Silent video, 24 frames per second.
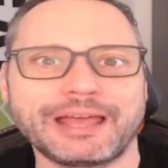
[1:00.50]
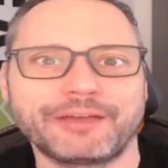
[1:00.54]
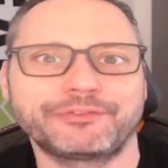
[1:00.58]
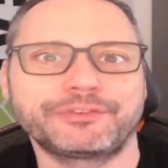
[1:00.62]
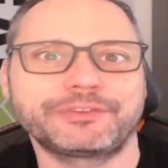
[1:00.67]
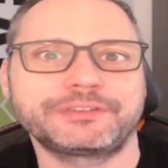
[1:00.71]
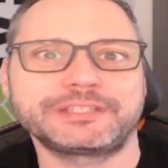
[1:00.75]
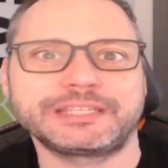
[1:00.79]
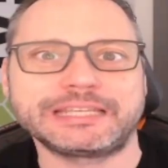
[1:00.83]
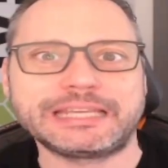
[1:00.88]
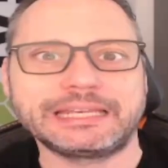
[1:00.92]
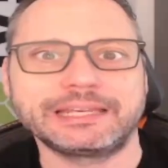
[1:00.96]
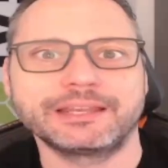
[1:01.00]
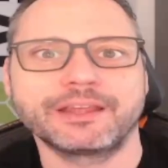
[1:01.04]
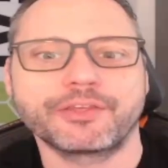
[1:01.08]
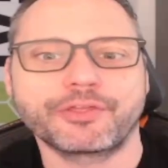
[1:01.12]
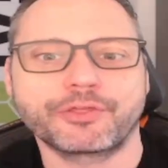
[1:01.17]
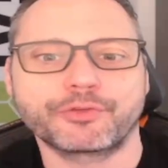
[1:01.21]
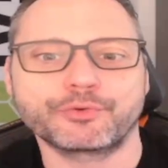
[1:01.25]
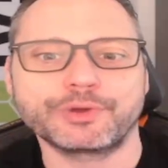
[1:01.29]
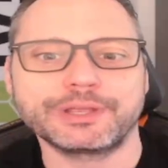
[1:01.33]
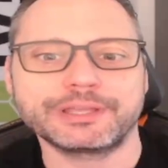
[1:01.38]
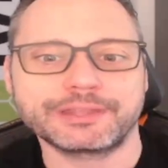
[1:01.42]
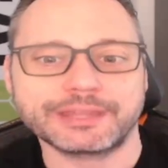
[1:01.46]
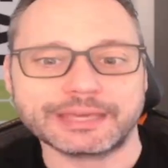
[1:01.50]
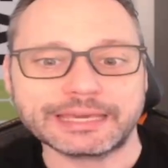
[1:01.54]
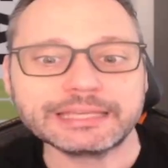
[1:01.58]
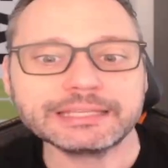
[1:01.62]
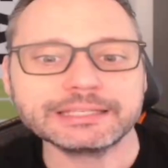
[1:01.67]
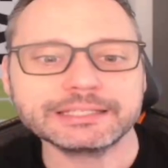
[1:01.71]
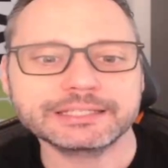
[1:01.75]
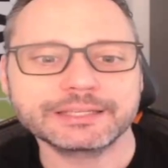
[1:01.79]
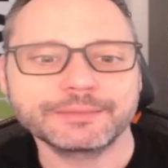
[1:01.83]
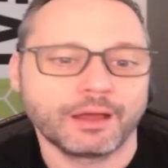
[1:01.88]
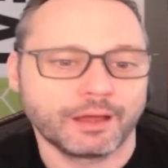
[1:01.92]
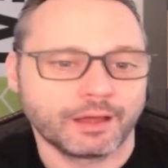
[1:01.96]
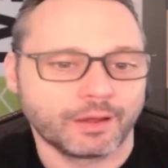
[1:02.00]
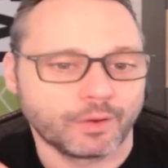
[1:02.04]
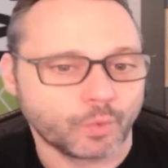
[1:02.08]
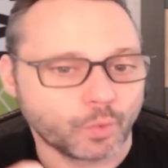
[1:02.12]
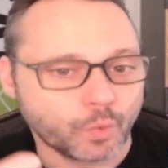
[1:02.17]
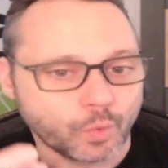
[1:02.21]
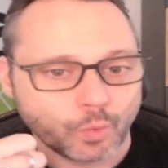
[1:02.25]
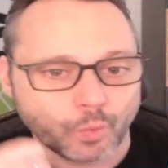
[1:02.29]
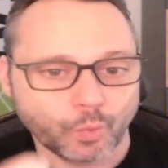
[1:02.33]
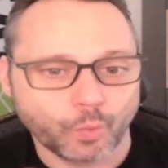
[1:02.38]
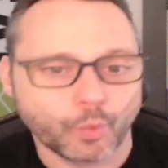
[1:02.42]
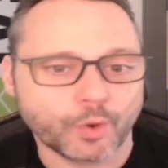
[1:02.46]
seen three things:
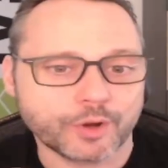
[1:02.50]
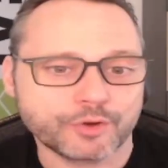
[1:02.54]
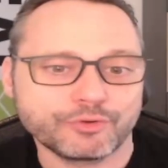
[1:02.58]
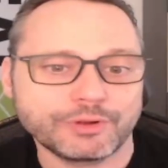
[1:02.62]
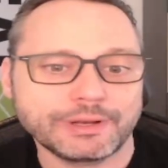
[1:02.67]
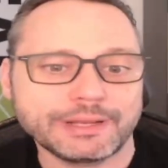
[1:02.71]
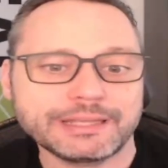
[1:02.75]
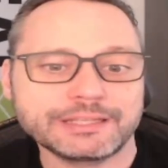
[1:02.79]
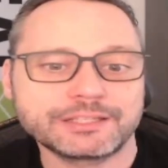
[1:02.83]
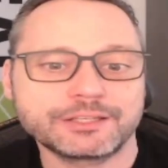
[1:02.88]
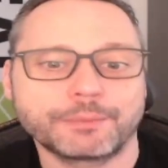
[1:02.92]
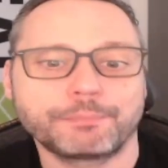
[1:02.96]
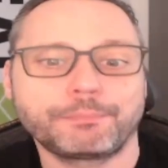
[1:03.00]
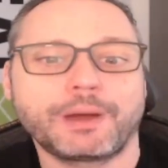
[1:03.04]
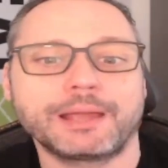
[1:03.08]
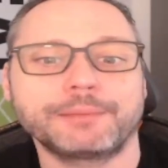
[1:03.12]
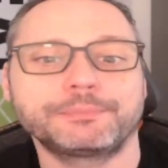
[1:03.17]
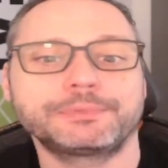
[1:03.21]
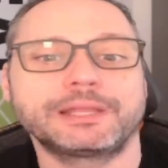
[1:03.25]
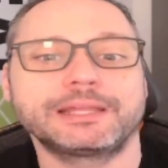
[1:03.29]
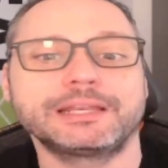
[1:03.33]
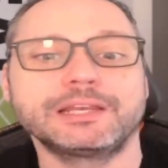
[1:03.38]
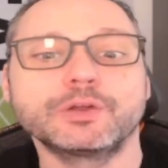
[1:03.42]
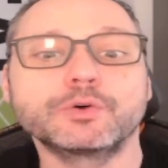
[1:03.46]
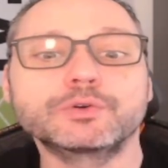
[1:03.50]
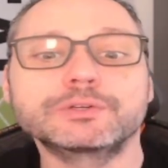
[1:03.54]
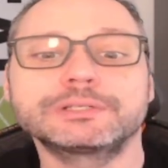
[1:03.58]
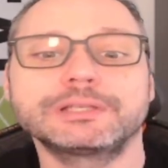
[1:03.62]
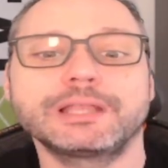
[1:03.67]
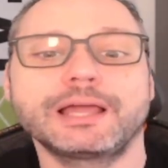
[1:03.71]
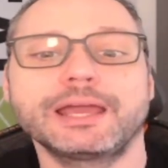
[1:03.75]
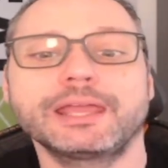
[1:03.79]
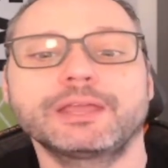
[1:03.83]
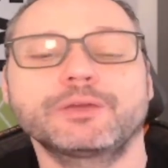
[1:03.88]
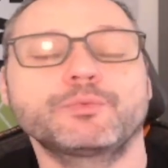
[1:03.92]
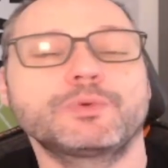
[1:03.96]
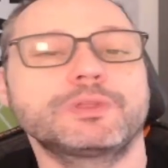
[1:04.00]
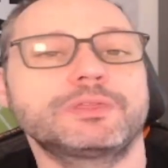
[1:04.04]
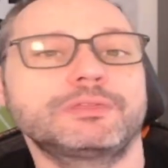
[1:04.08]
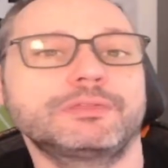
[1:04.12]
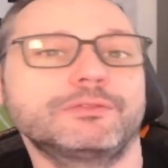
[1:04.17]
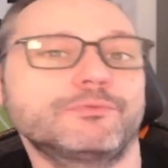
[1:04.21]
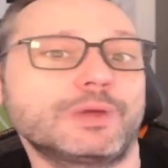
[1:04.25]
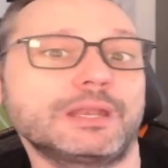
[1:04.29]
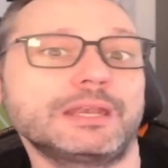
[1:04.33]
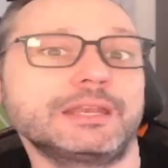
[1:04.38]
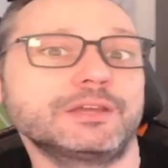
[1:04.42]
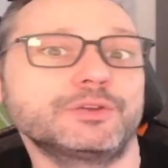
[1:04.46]
what ReleaseOps pipeline looks like
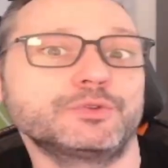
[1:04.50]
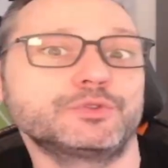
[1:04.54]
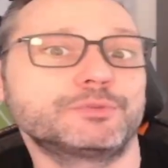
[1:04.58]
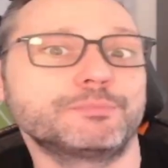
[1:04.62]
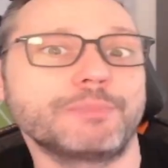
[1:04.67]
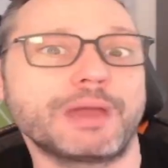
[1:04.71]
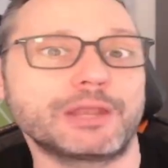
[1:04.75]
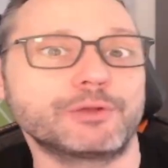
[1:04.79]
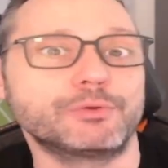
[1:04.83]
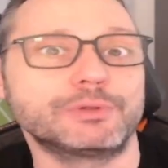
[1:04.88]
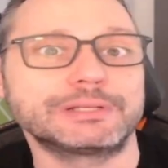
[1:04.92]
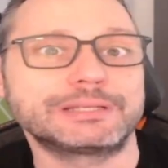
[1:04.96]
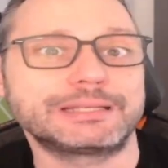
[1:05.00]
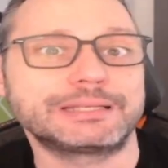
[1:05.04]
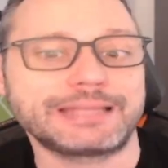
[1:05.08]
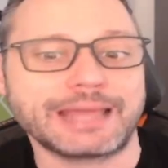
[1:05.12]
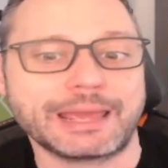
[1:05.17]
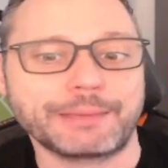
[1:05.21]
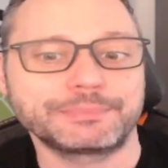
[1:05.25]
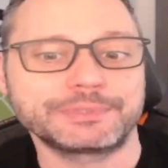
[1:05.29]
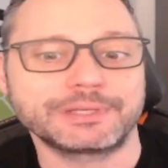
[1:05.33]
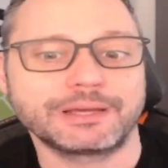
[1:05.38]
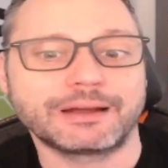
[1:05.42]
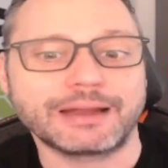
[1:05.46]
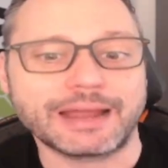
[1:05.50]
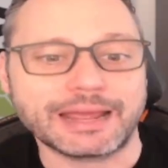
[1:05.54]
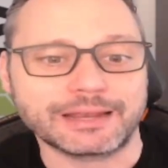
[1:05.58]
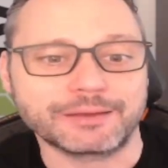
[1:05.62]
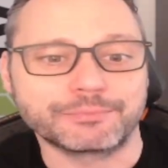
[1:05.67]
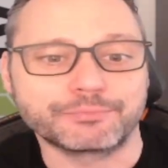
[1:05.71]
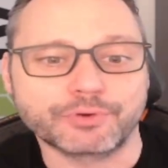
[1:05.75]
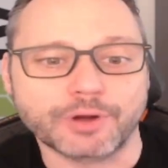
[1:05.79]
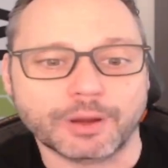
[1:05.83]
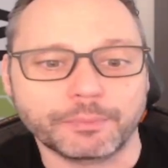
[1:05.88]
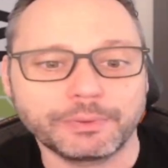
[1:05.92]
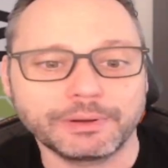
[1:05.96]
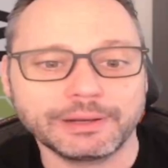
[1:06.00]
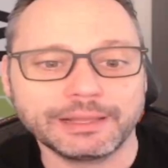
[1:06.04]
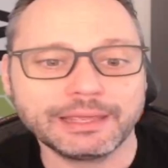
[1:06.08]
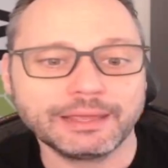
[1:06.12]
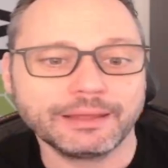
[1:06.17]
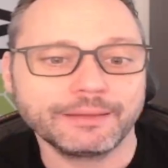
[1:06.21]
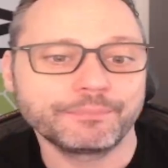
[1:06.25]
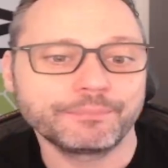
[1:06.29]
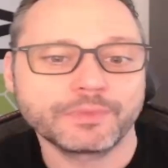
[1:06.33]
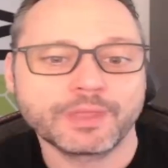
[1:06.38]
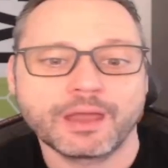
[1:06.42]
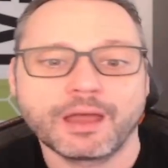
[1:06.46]
when those manual steps are added
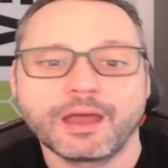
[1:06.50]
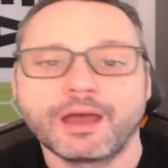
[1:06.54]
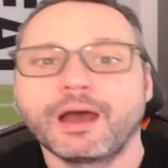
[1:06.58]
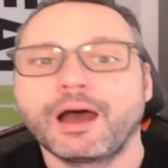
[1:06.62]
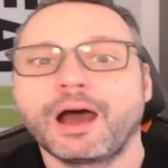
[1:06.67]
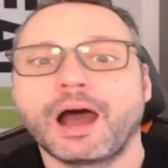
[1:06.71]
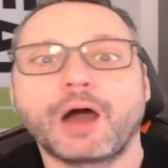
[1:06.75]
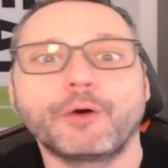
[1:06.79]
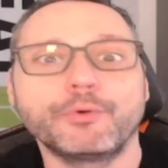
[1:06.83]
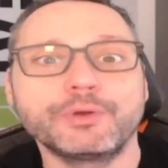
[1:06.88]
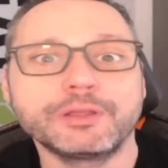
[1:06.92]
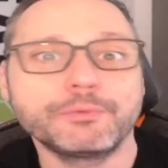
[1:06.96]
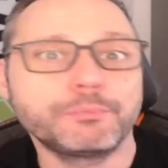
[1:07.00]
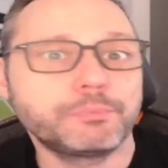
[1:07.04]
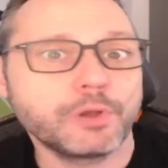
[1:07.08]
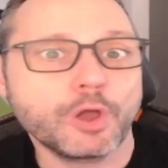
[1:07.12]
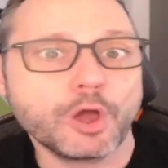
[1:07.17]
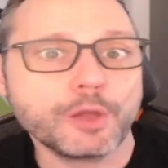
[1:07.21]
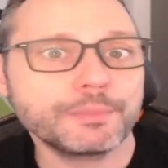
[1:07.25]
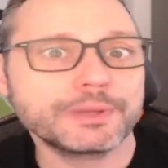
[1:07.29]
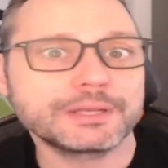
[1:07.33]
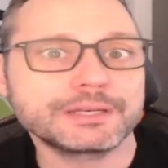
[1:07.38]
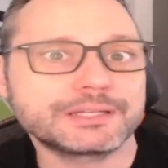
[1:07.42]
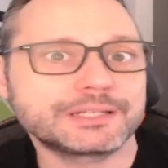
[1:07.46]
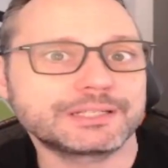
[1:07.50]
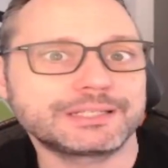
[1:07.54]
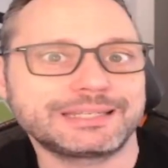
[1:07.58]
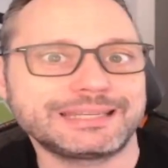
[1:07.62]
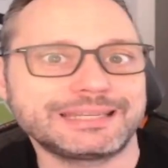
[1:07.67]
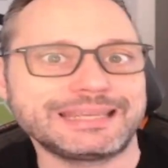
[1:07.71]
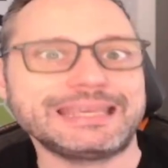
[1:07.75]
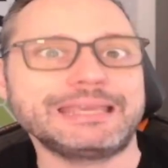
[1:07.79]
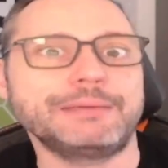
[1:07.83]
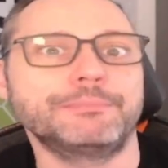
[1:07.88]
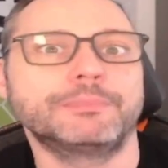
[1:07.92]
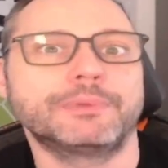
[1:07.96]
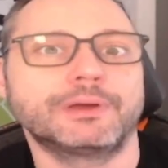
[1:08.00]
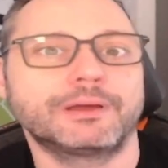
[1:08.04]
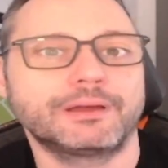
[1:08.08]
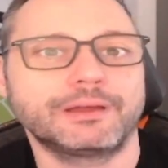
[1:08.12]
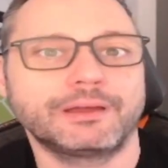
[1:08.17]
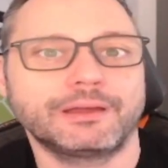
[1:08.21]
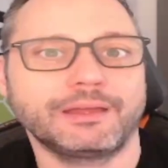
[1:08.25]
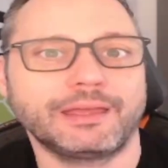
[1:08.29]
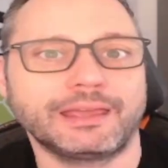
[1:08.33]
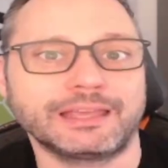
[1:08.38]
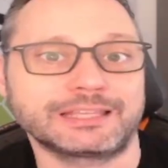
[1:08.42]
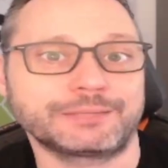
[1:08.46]
properly, how a deployment team
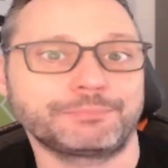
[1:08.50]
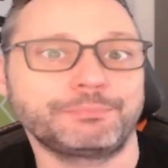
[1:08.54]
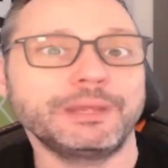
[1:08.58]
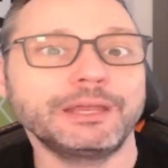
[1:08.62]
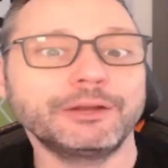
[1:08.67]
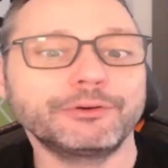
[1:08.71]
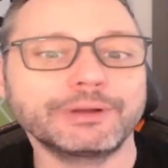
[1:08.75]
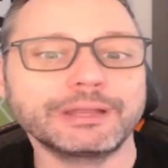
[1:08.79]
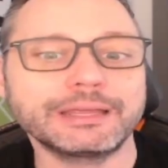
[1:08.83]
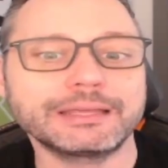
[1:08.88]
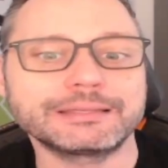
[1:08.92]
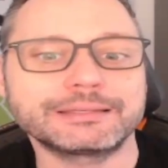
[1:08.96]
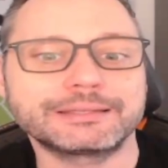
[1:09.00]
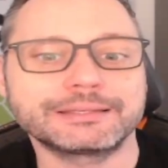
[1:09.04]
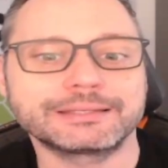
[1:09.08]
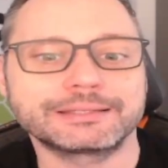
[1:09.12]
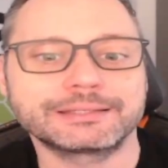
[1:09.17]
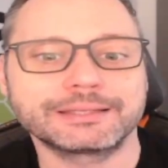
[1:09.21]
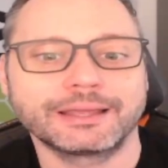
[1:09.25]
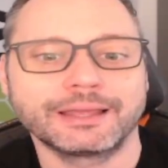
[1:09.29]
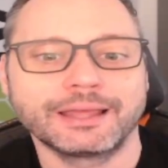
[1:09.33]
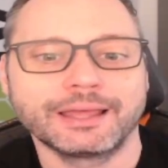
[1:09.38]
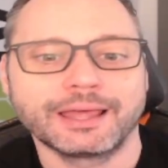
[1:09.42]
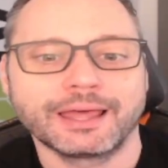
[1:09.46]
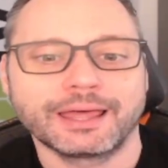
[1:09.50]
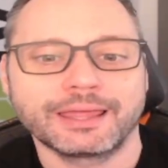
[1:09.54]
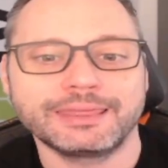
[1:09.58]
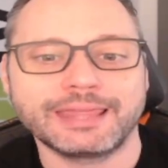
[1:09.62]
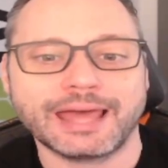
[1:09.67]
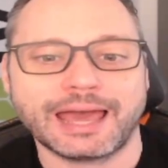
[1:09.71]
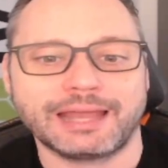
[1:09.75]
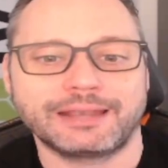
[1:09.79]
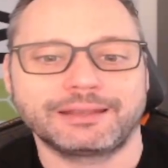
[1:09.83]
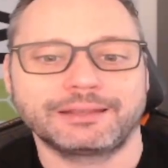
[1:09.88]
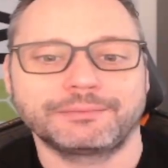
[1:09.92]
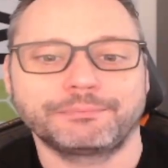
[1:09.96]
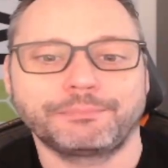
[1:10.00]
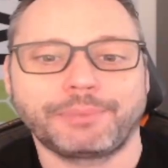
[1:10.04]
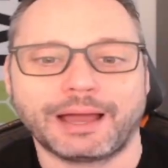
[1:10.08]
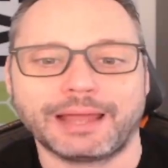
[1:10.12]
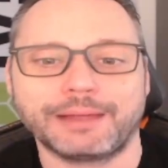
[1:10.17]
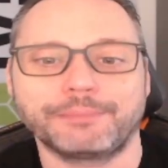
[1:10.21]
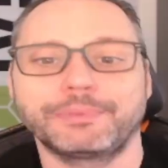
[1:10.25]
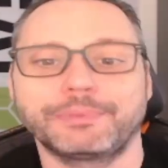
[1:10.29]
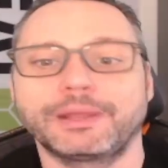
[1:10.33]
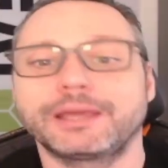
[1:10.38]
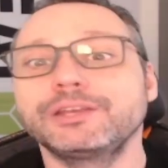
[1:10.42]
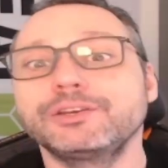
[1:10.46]
experiences that
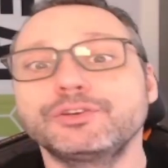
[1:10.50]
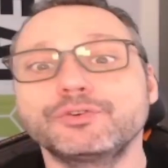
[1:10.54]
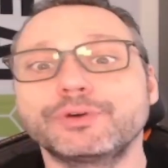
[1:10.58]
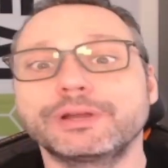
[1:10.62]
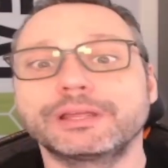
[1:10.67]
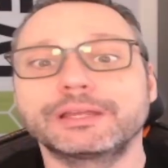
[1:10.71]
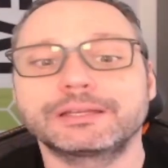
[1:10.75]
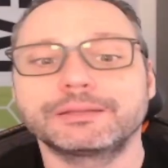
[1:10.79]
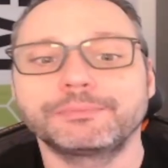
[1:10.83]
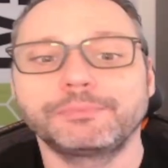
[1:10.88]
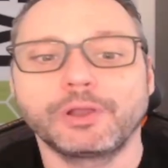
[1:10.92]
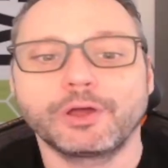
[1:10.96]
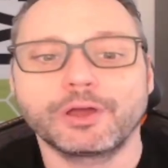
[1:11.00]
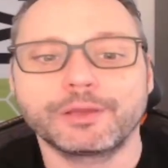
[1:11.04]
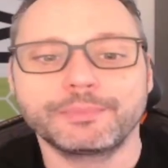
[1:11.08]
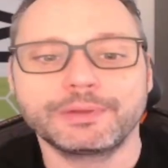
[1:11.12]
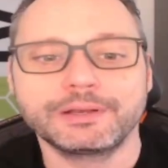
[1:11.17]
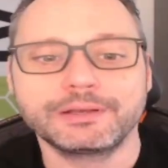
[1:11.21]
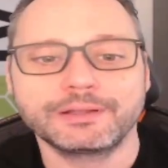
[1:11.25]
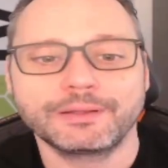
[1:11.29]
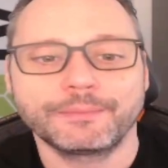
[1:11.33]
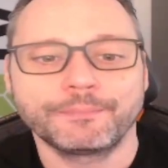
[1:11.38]
pipeline during a deployment,